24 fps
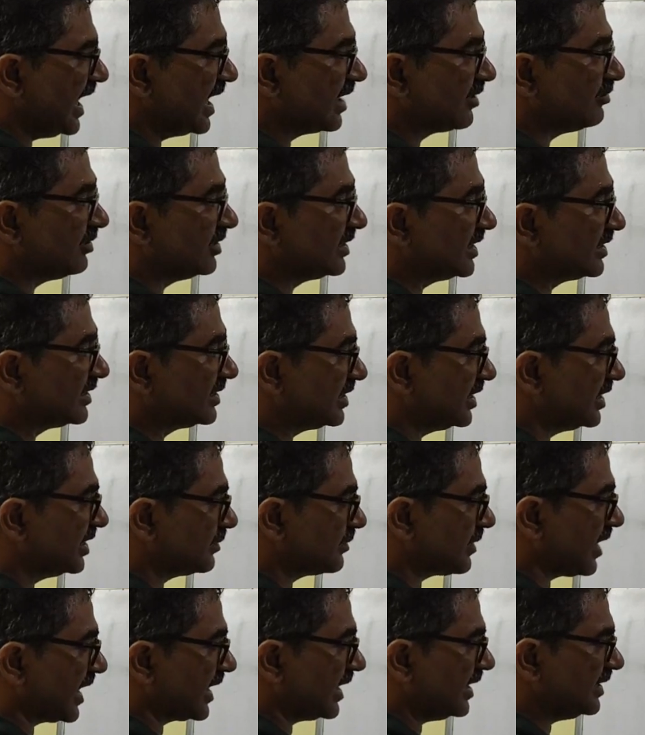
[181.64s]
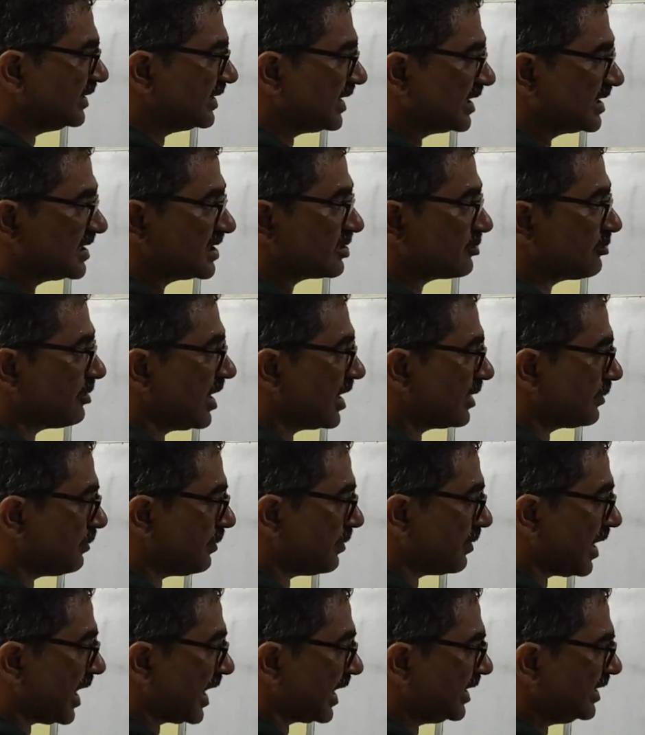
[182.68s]
within third bracket, that is square
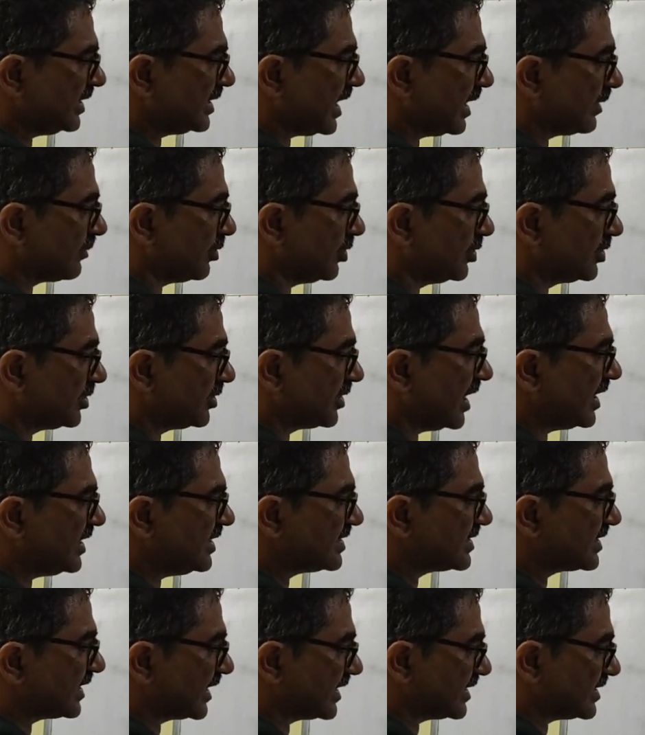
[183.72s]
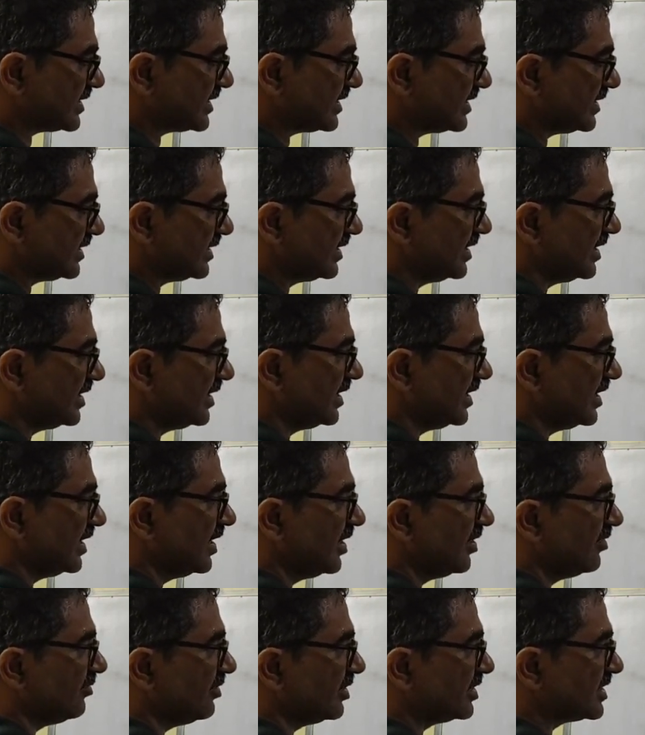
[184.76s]
bracket, I'm going to write 6,
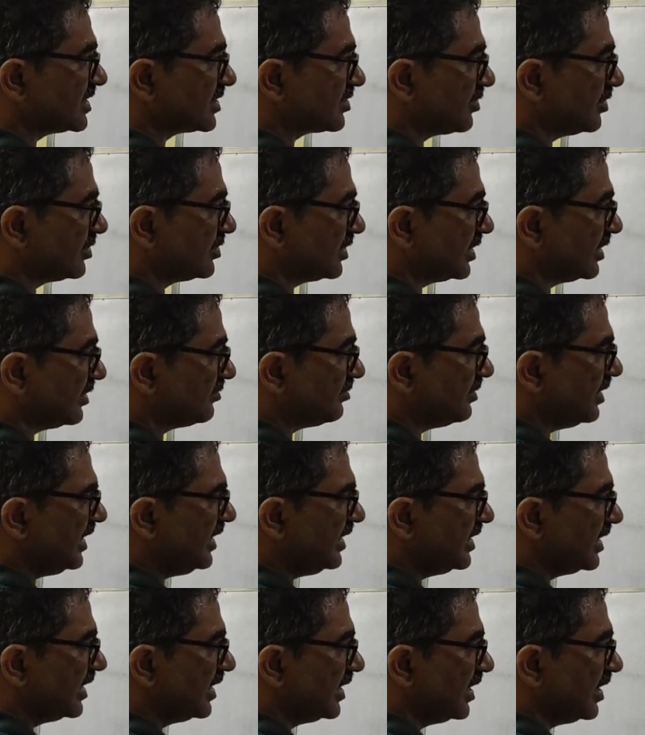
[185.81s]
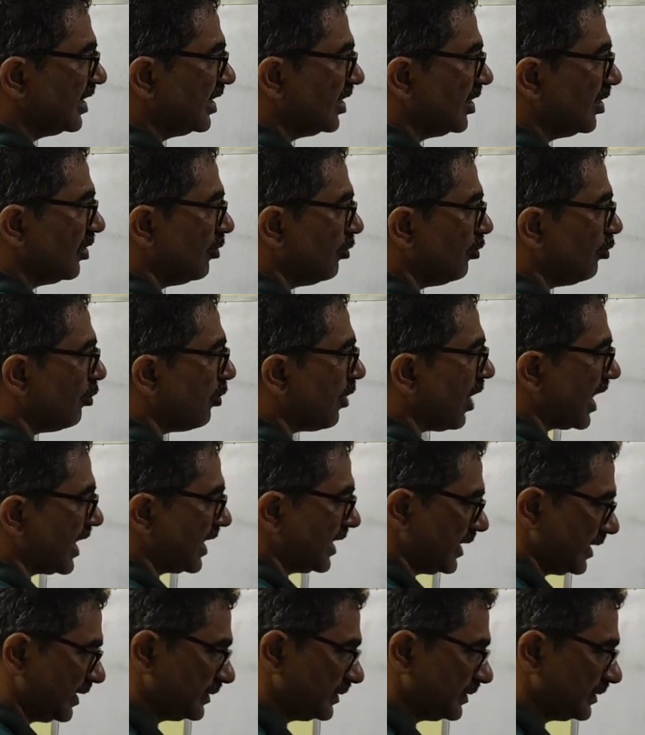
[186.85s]
which is going to give me 1.